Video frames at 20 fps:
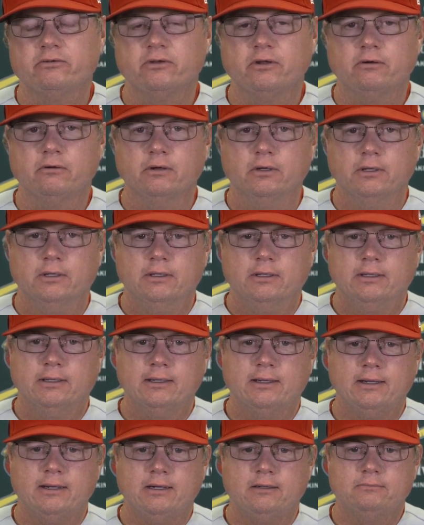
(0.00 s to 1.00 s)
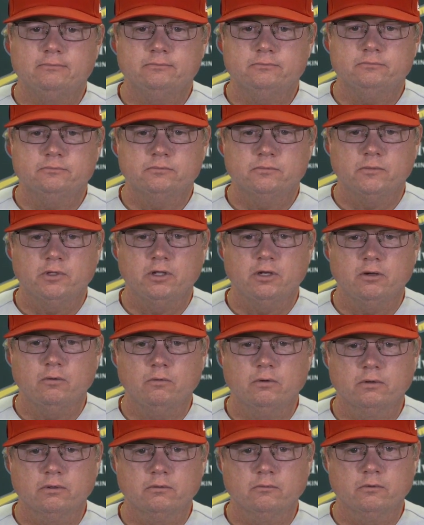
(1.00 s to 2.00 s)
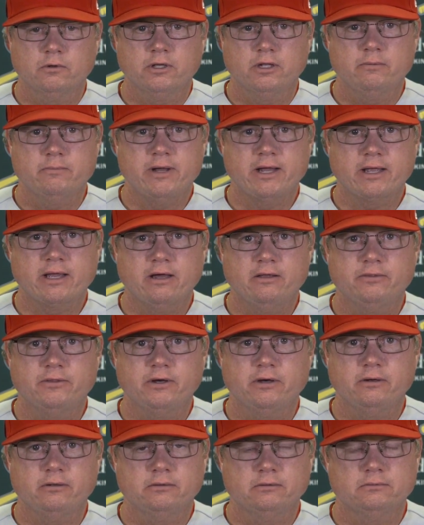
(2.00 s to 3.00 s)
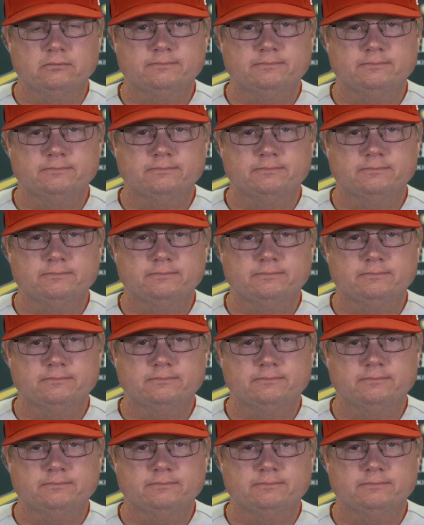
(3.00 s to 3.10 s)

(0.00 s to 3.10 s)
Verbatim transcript: So, you know, we'll get him back out there.